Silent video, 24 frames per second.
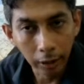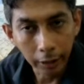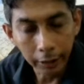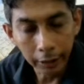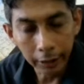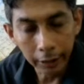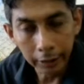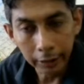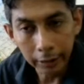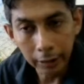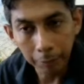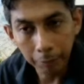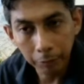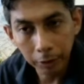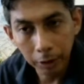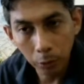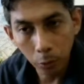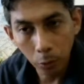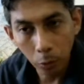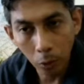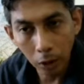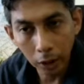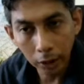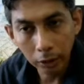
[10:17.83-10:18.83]
in chapter
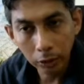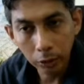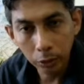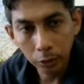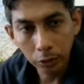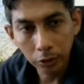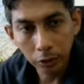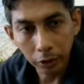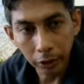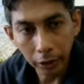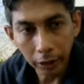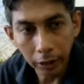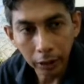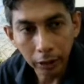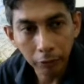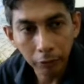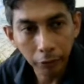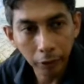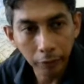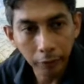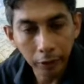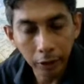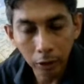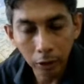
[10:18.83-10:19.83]
1, 2, 3,
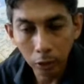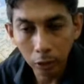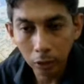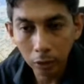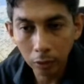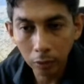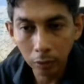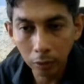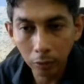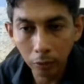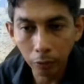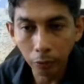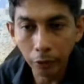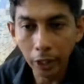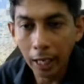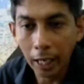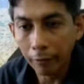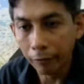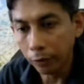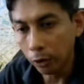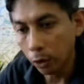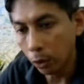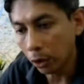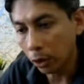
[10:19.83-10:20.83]
we
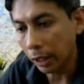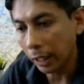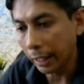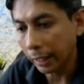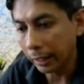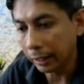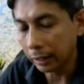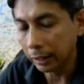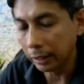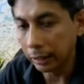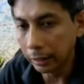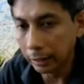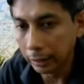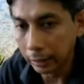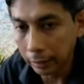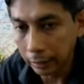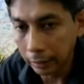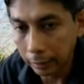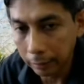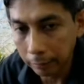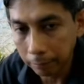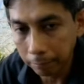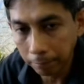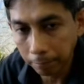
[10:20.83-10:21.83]
have looked at
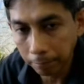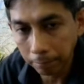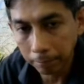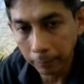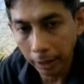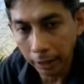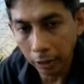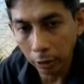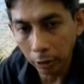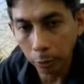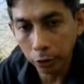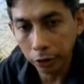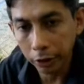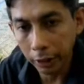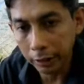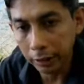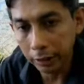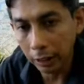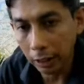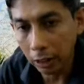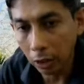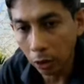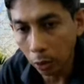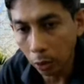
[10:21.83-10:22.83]
the
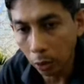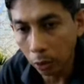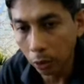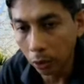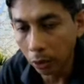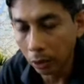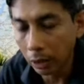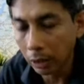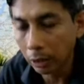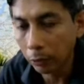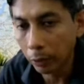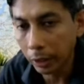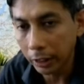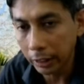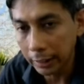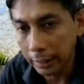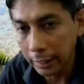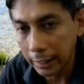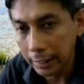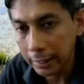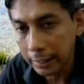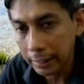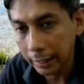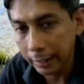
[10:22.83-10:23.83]
microprocessor core and what is
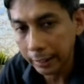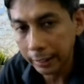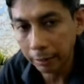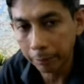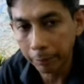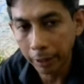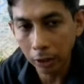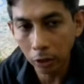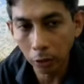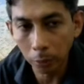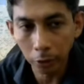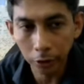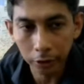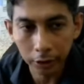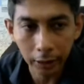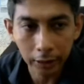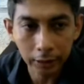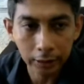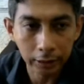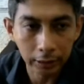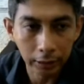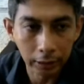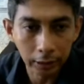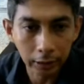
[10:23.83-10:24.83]
inside the
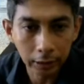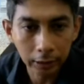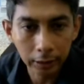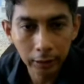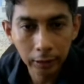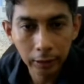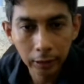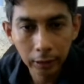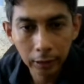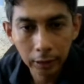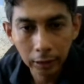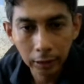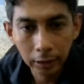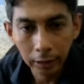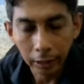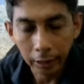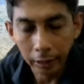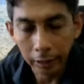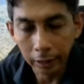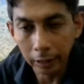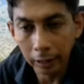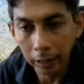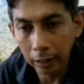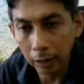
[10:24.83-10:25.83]
microprocessor
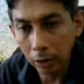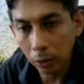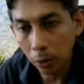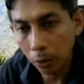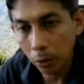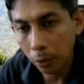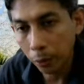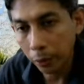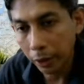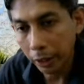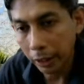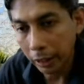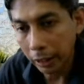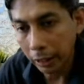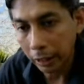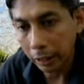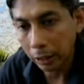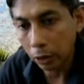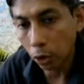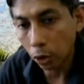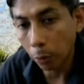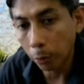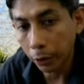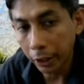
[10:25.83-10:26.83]
and how
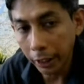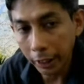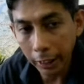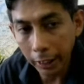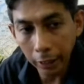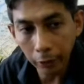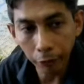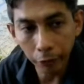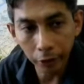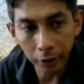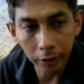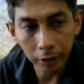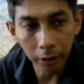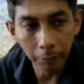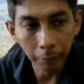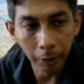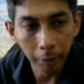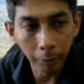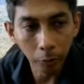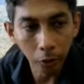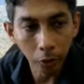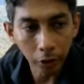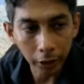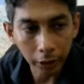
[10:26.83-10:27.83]
we communicate with the
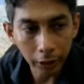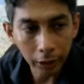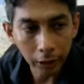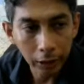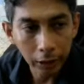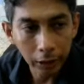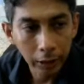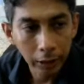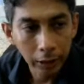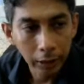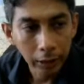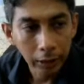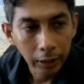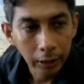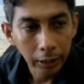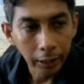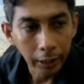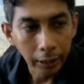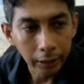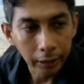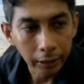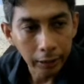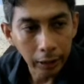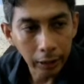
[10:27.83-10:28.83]
memory.
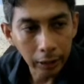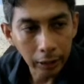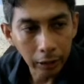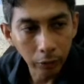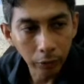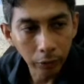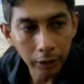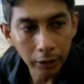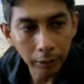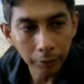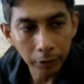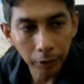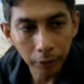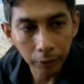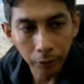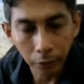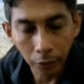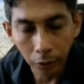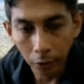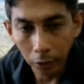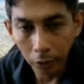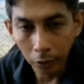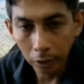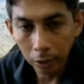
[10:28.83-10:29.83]
And now in chapter
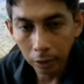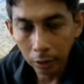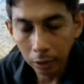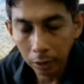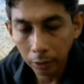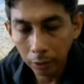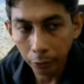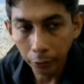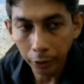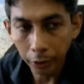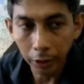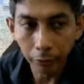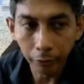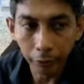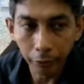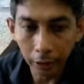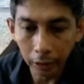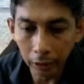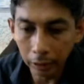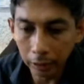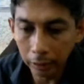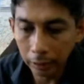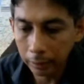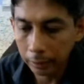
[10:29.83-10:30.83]
4, we
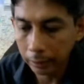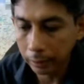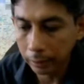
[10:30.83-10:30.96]
will